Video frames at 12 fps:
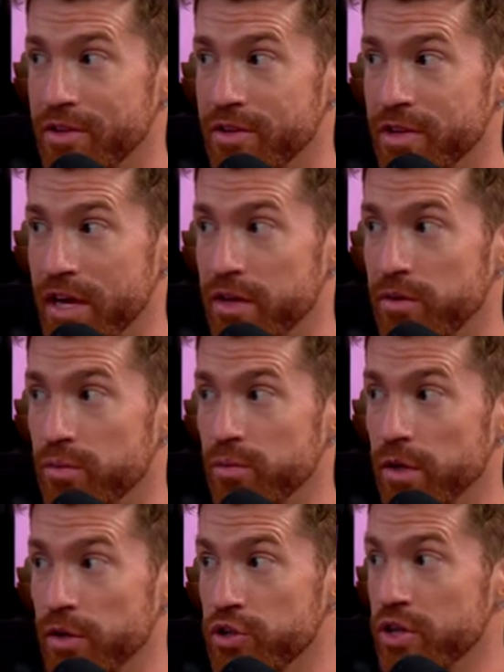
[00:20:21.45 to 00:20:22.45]

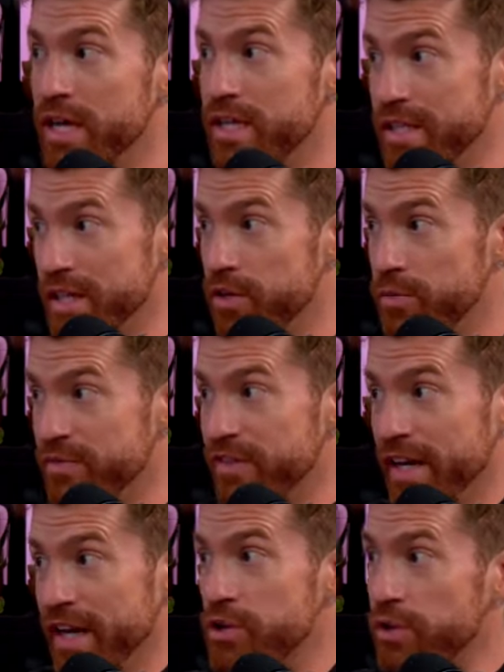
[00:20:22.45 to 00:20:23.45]
Jenna's
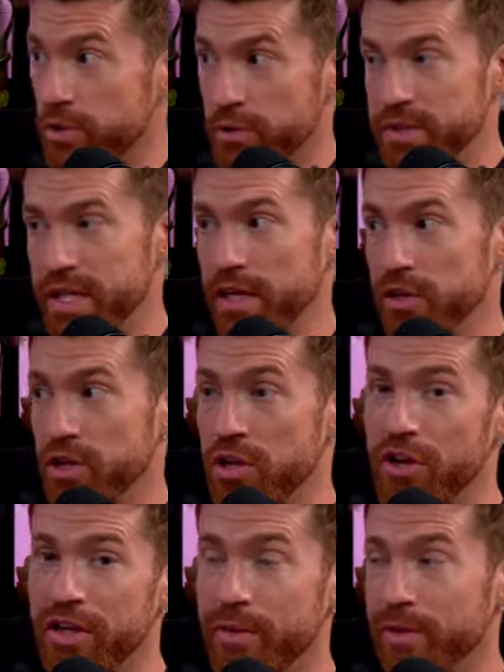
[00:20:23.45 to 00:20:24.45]
financial issues. Like she
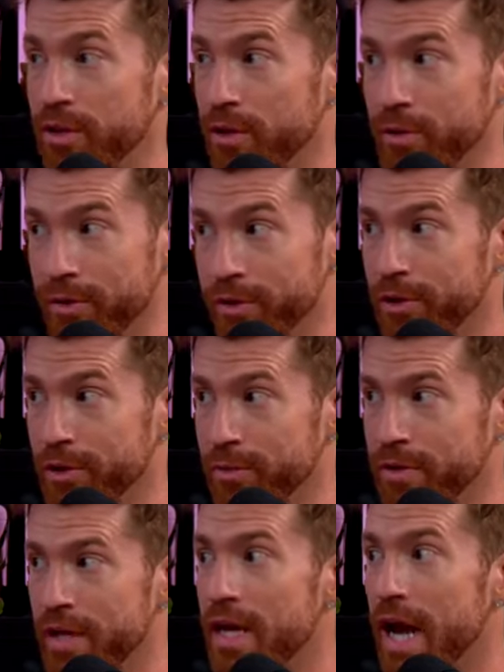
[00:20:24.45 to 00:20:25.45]
shared that with the whole
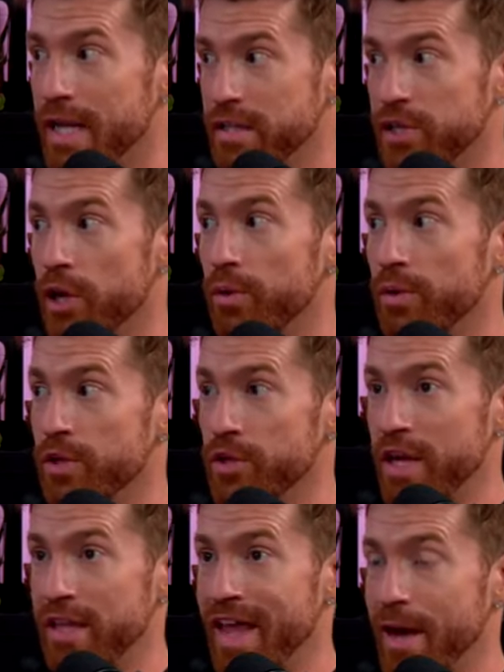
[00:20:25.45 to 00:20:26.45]
group. And so
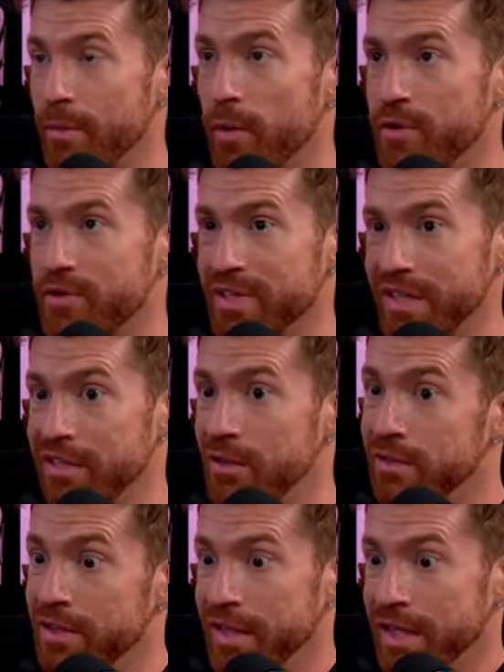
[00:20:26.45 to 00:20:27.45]
in that moment, she's like, I don't
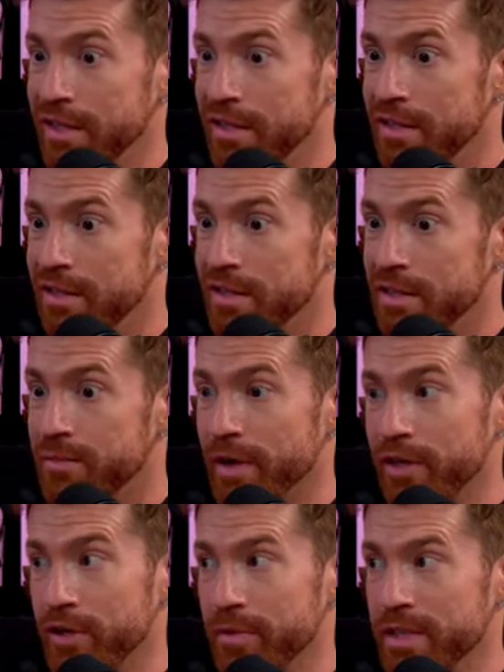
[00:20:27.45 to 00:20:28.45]
want to like
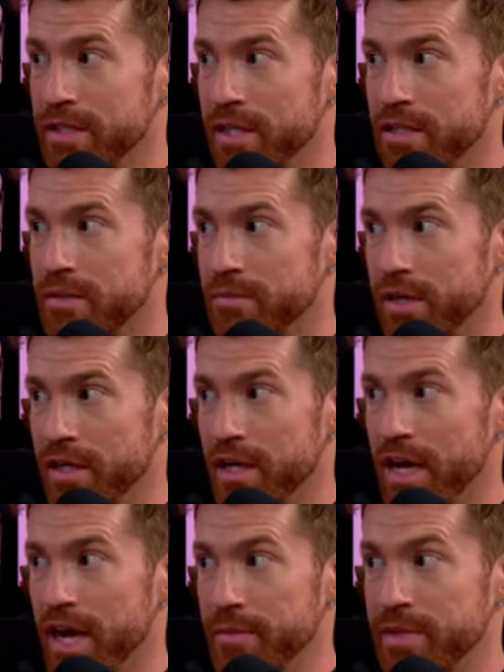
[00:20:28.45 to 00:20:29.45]
spread her business, but
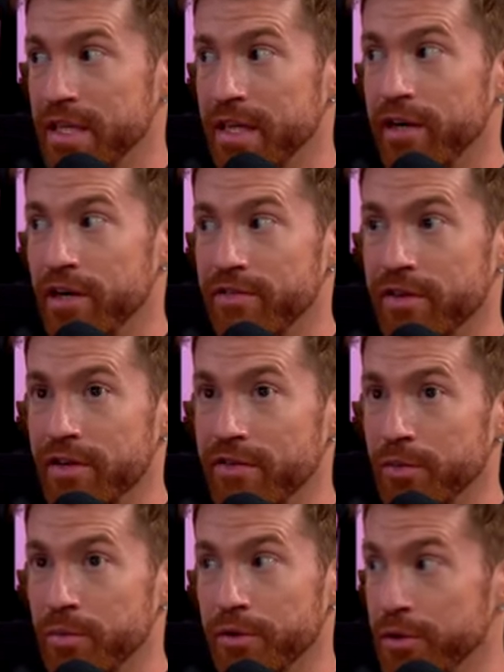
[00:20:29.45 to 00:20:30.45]
I'm sitting here in front
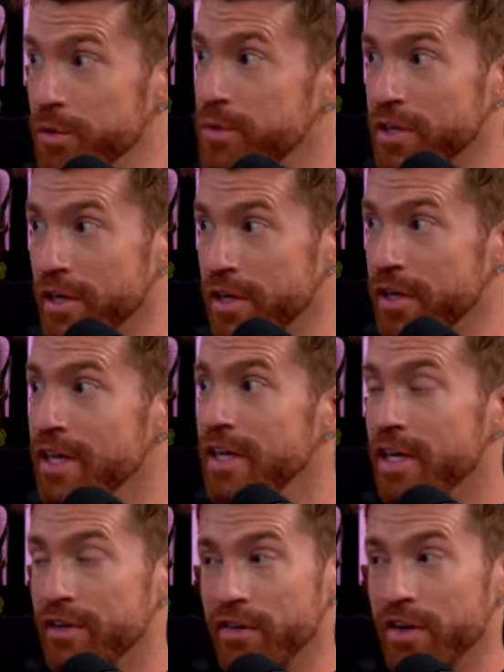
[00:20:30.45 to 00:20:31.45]
of a producer,
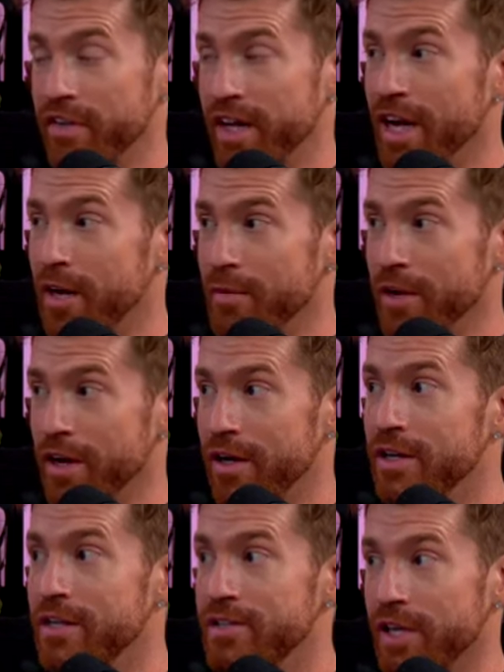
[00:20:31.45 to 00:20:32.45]
in front of a camera,
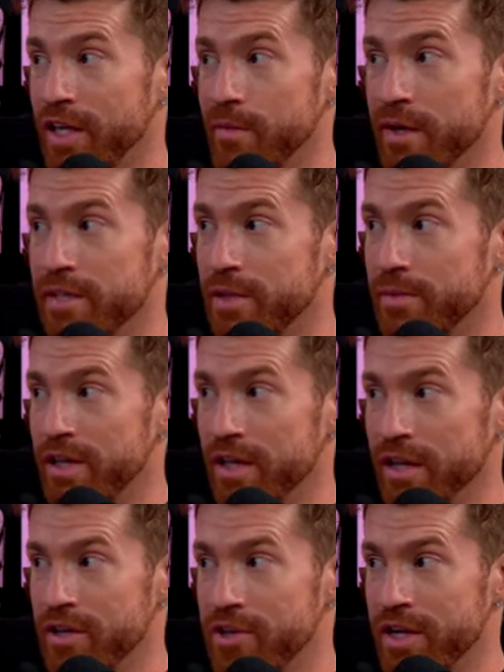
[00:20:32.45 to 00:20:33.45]
talking about something
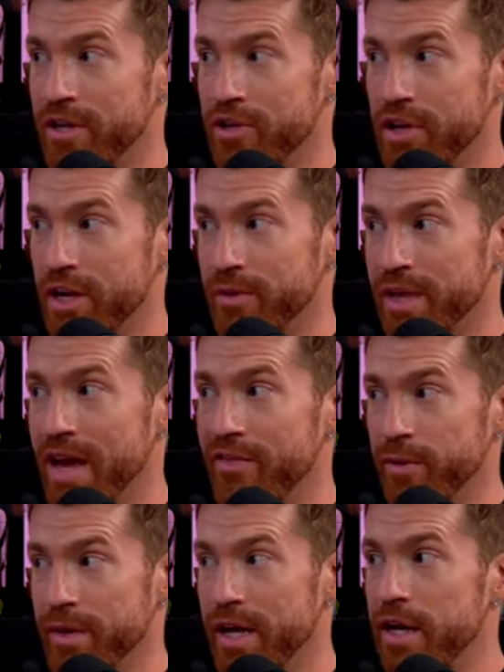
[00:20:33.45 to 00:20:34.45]
that Jenna shared with
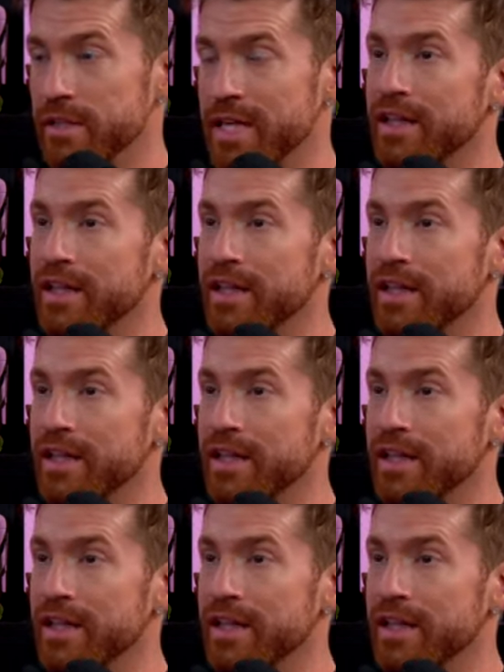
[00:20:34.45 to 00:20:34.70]
everyone else.